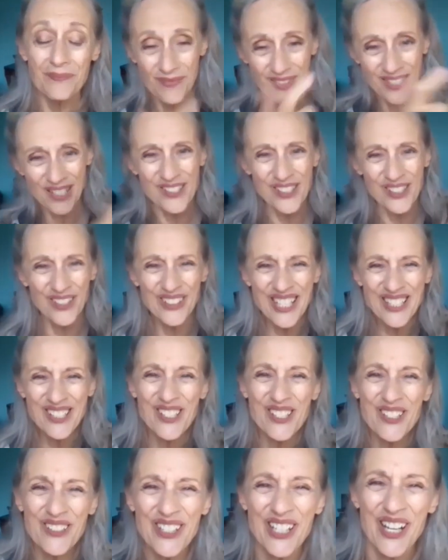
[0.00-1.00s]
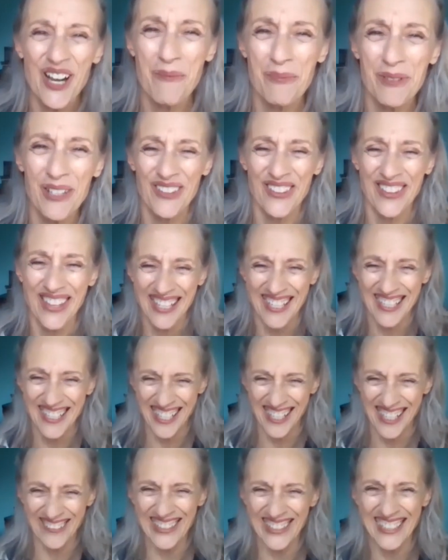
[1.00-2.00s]
So let's do a couple of things,
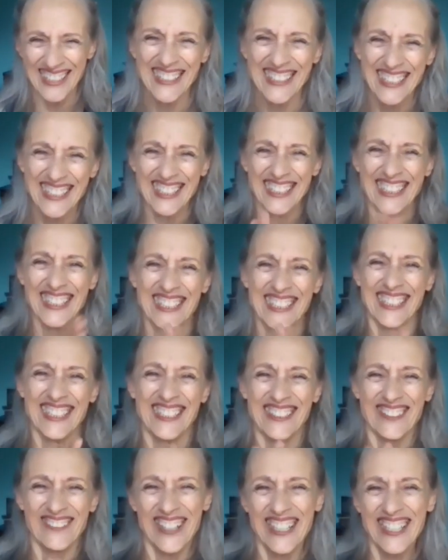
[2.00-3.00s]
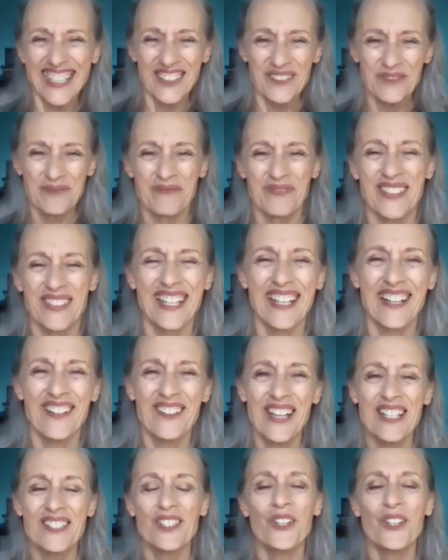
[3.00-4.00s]
shall we? You ready? Yeah.
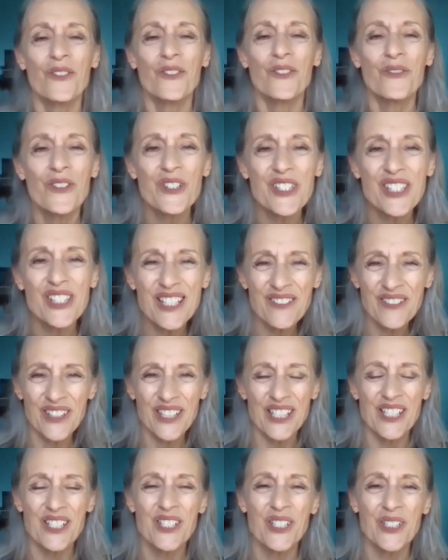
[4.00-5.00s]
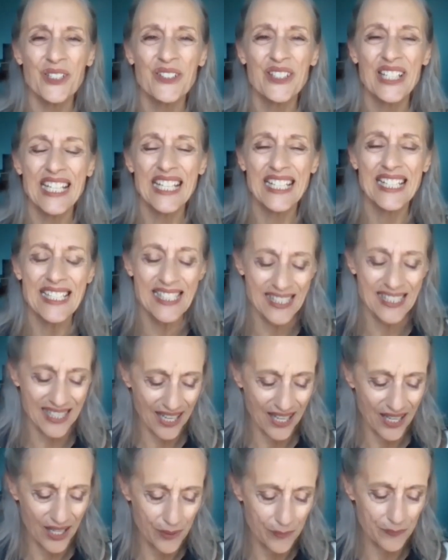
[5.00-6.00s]
Okay, so the first thing we're going to do is,
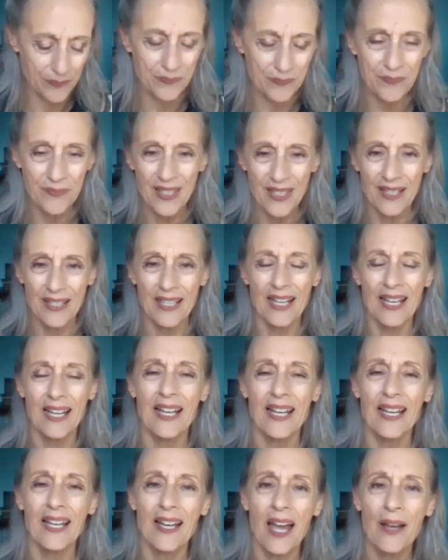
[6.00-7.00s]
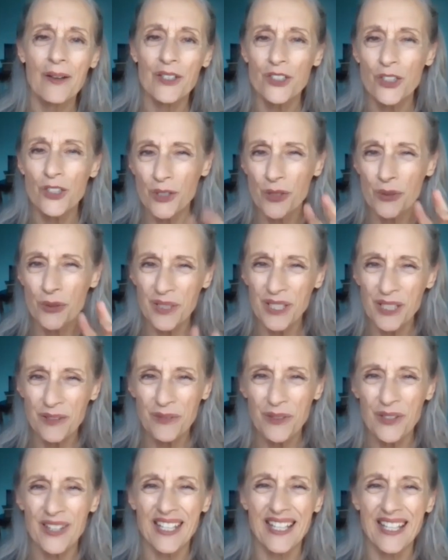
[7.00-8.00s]
I'm going to show you 3
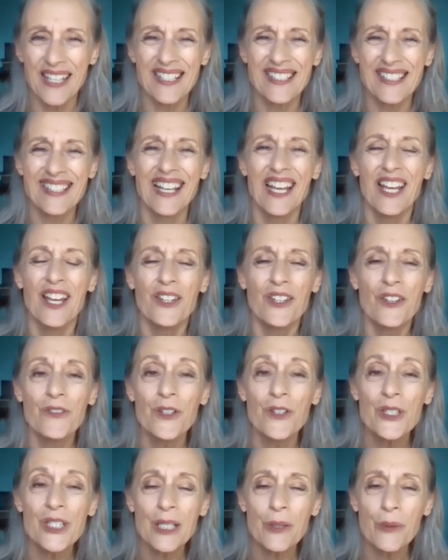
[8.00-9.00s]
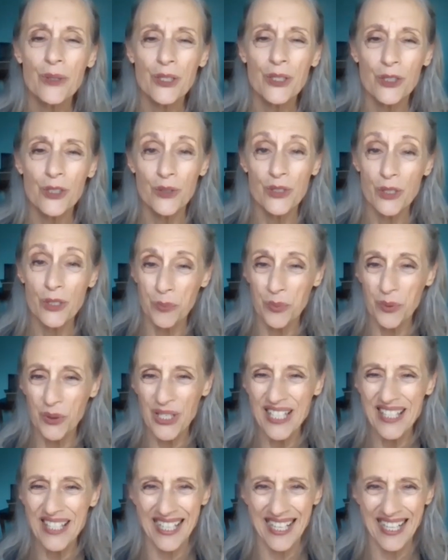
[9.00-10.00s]
different things. The first thing we're going to do is a
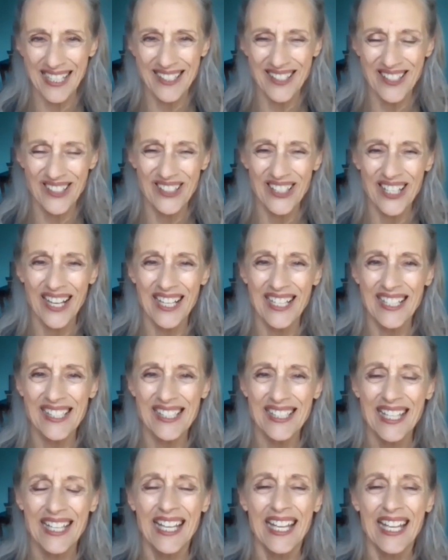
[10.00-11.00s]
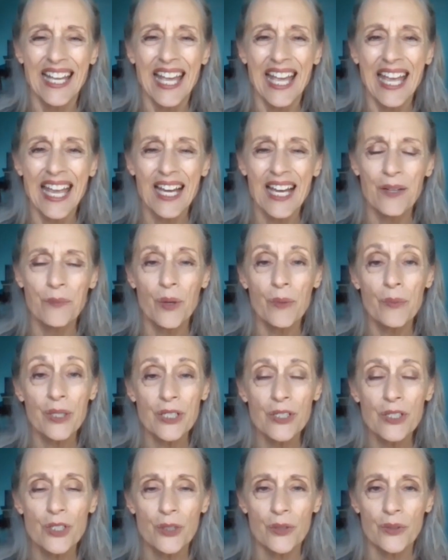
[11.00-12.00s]
breathing exercise. And what we're
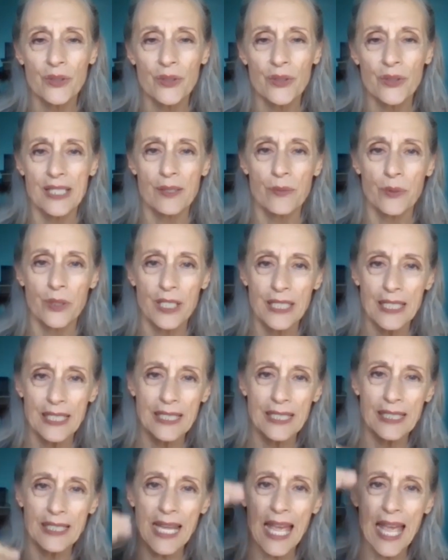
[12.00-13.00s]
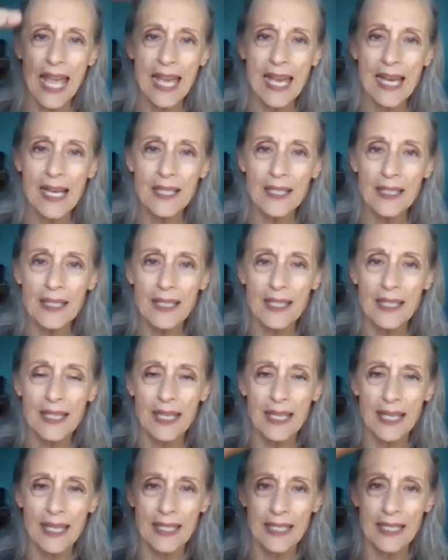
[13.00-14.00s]
going to do is we're going to inhale
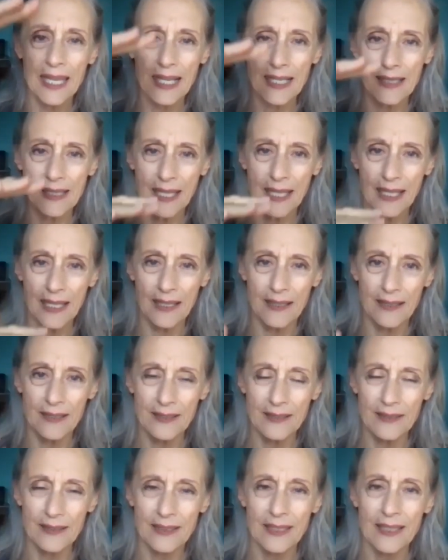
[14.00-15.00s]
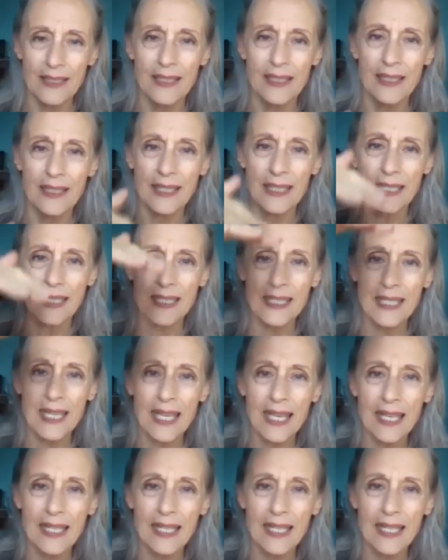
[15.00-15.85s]
and exhale, and